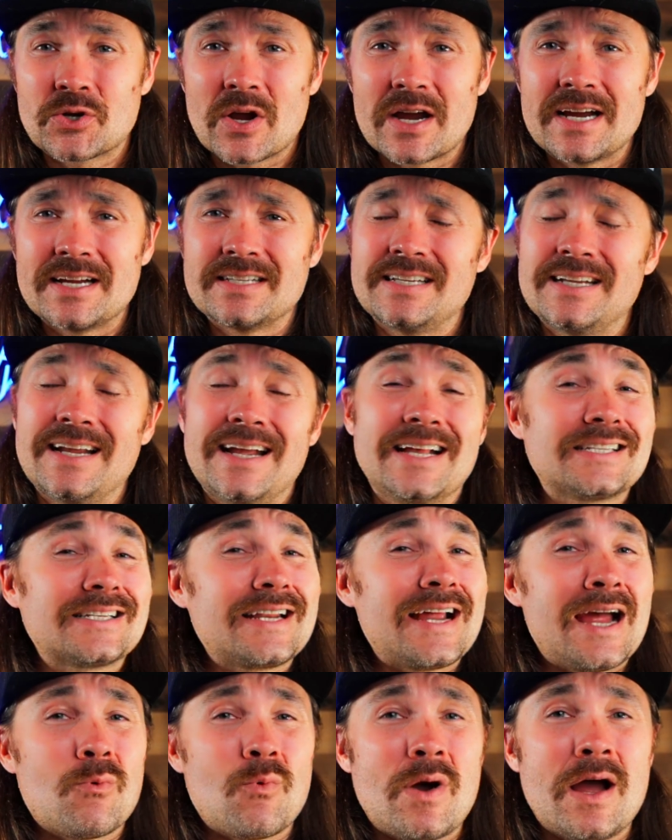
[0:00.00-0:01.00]
crazy. It's
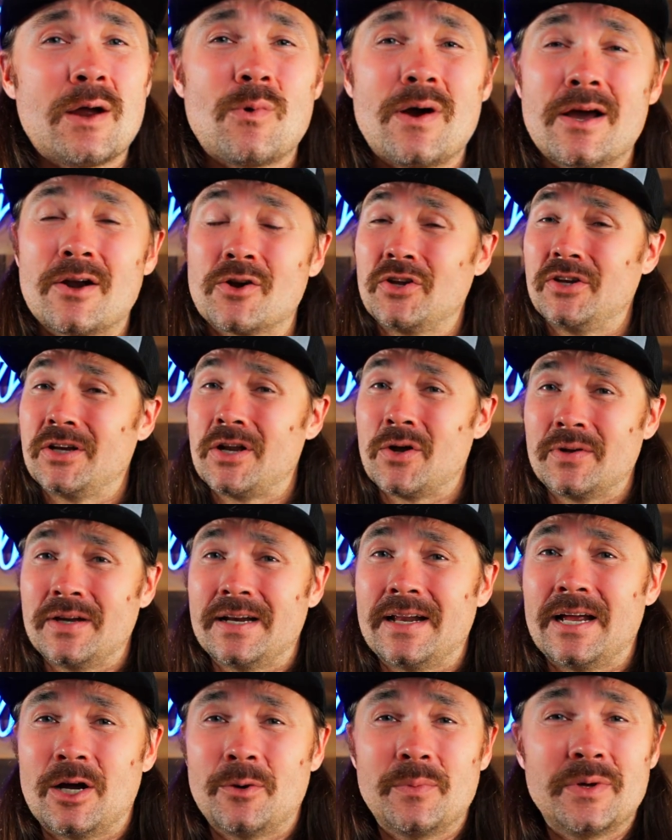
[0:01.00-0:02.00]
not whitewater, you don't need
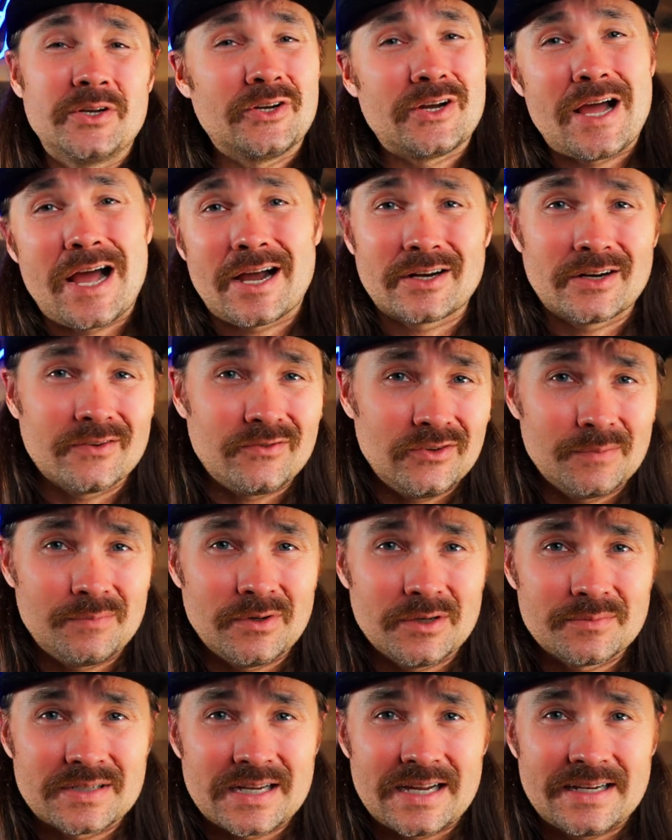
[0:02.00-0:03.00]
a helmet, you're not gonna flip
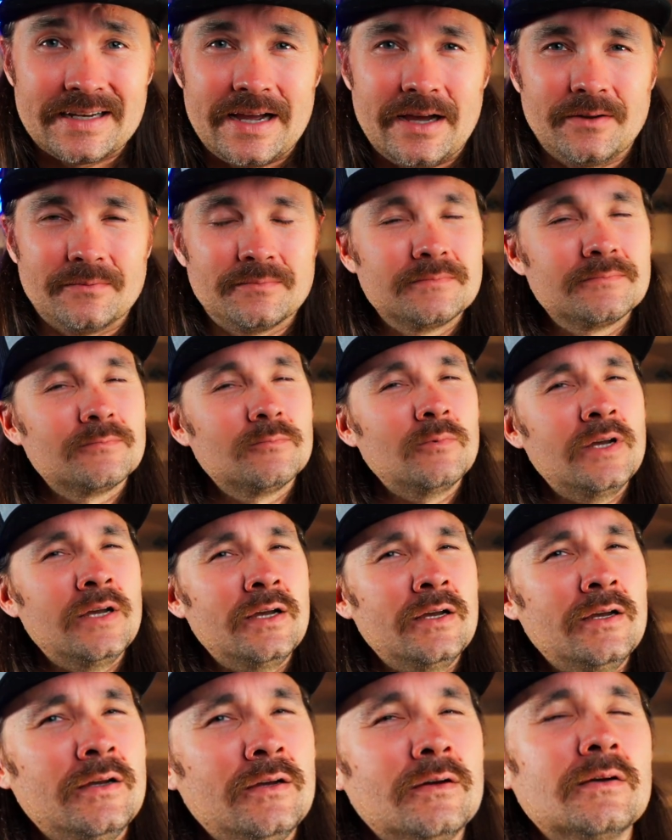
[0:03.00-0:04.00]
upside down.
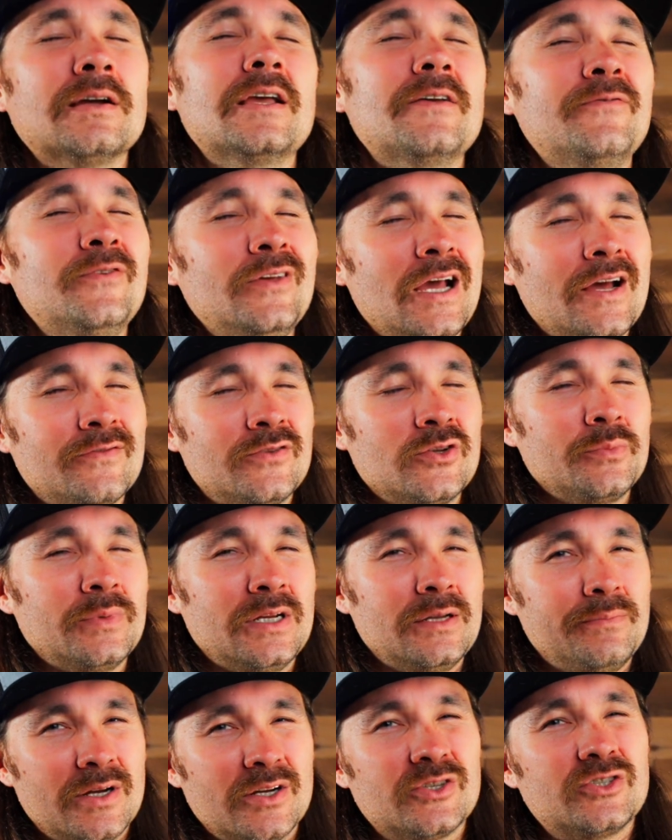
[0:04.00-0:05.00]
Well, if you have too
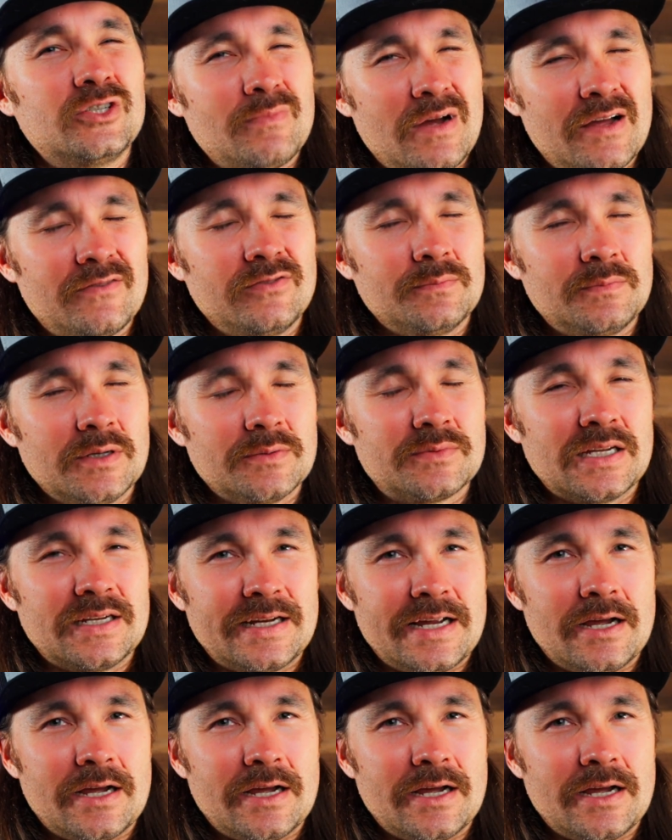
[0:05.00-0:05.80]
many beers, you might flip upside